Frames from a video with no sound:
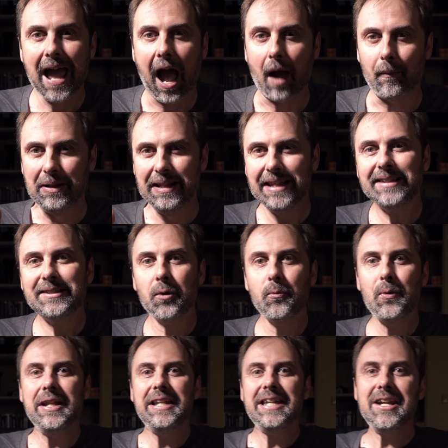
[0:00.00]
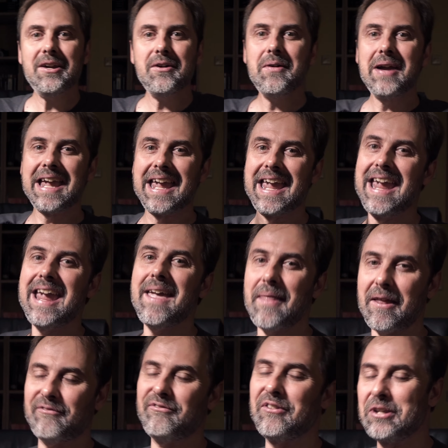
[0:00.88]
I will link the video
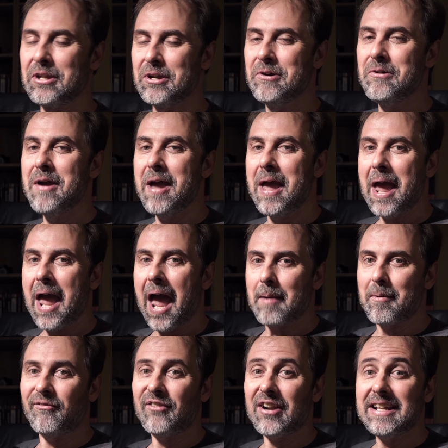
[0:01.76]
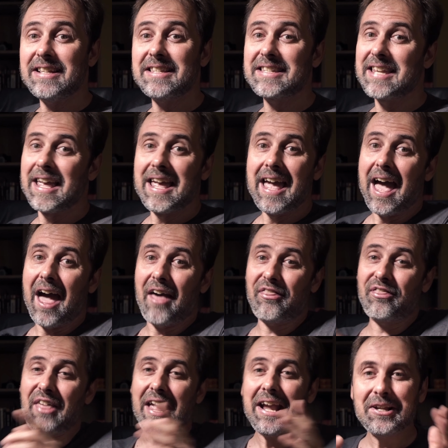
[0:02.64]
here then for you. And my friends,
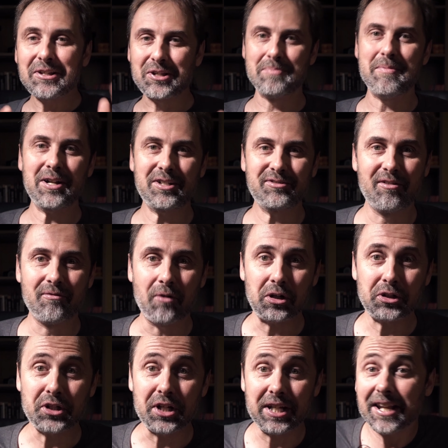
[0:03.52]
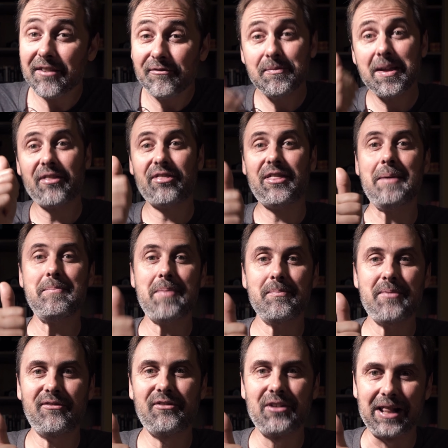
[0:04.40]
thank you so much for watching. Give me a thumb
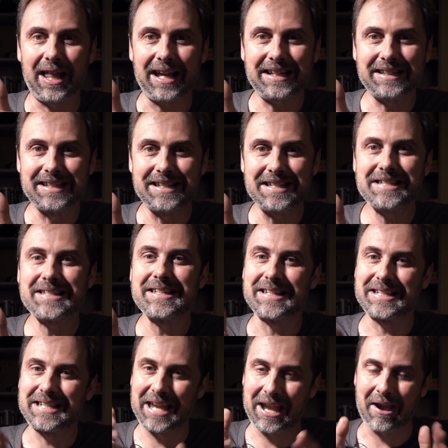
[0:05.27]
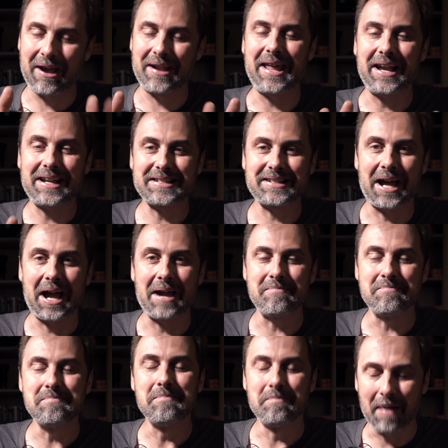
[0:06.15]
up if you like this. See you next
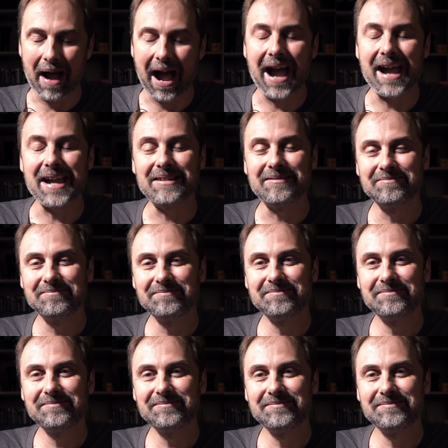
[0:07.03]
time. Bye.